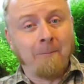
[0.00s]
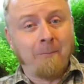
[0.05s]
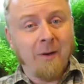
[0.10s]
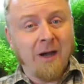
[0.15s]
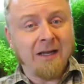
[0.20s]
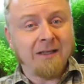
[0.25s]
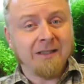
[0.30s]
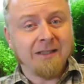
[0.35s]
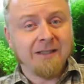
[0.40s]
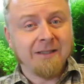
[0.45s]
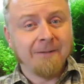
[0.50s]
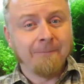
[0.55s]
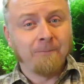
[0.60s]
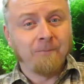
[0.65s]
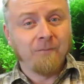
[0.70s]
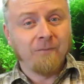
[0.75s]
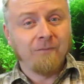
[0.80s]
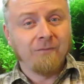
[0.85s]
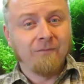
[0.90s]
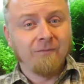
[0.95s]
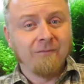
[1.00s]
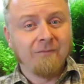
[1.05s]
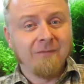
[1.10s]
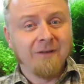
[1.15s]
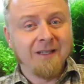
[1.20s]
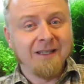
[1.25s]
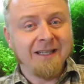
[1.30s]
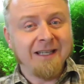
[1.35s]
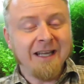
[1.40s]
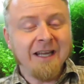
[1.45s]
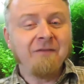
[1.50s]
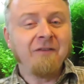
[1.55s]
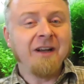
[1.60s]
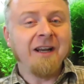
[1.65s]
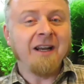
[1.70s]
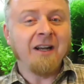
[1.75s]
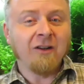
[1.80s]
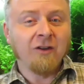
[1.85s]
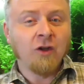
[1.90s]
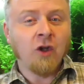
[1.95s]
but even
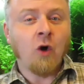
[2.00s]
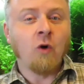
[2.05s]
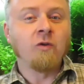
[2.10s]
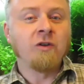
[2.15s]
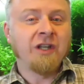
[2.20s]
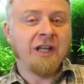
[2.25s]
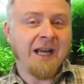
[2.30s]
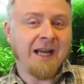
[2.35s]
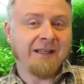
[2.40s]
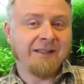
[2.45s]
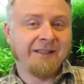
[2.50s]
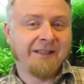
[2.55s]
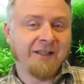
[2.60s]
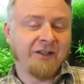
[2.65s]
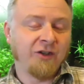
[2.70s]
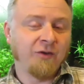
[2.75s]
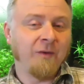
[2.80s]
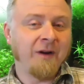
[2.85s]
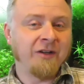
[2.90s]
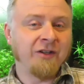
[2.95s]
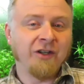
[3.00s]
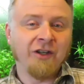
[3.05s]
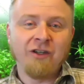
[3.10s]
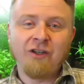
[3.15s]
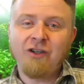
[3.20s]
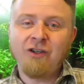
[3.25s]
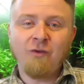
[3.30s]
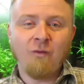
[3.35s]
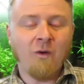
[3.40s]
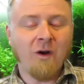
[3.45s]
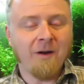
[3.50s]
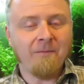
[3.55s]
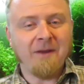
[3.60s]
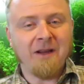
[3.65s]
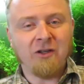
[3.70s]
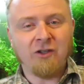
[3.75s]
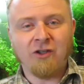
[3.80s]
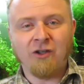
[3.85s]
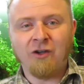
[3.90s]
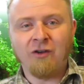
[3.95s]
in a low-tech situation, you want to
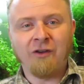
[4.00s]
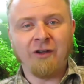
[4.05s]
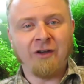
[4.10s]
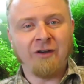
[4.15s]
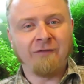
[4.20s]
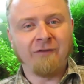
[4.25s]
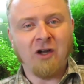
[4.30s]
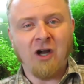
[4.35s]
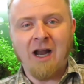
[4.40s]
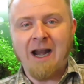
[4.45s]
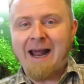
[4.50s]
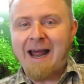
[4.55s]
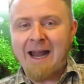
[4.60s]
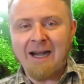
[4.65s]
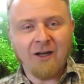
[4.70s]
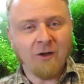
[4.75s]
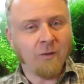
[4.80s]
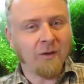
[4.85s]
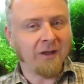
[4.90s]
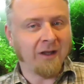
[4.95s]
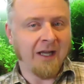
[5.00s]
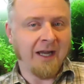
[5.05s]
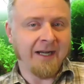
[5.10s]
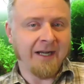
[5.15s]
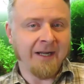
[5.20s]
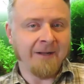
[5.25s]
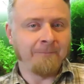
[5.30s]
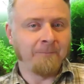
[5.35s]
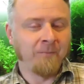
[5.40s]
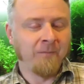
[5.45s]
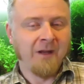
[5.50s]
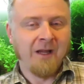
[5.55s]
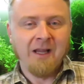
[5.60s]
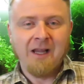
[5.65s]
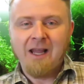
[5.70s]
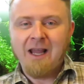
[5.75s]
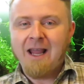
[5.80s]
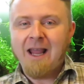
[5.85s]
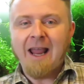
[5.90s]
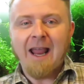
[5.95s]
make sure that you've got adequate lighting,
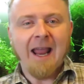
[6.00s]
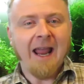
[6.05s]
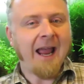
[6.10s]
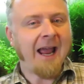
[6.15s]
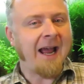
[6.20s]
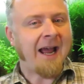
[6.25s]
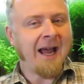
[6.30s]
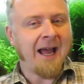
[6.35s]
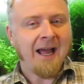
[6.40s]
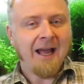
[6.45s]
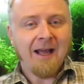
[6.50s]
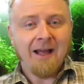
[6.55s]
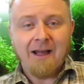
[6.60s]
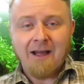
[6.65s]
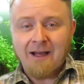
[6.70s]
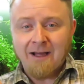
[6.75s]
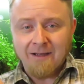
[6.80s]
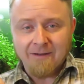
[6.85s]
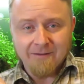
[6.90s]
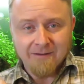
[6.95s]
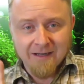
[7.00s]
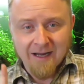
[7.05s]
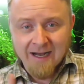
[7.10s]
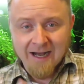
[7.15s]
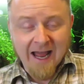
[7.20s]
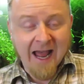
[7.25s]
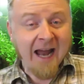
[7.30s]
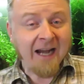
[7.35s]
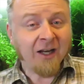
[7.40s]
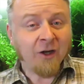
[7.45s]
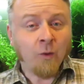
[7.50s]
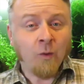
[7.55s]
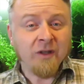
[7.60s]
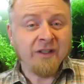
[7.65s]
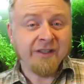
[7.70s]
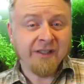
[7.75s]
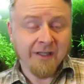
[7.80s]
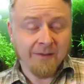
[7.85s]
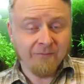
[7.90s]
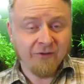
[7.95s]
an adequate
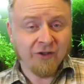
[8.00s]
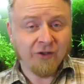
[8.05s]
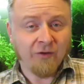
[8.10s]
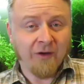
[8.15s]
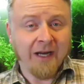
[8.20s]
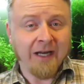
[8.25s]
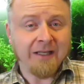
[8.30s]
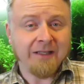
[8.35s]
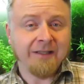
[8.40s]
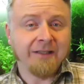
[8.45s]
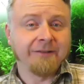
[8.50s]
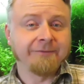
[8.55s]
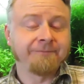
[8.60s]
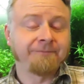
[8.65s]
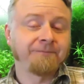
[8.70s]
substrate,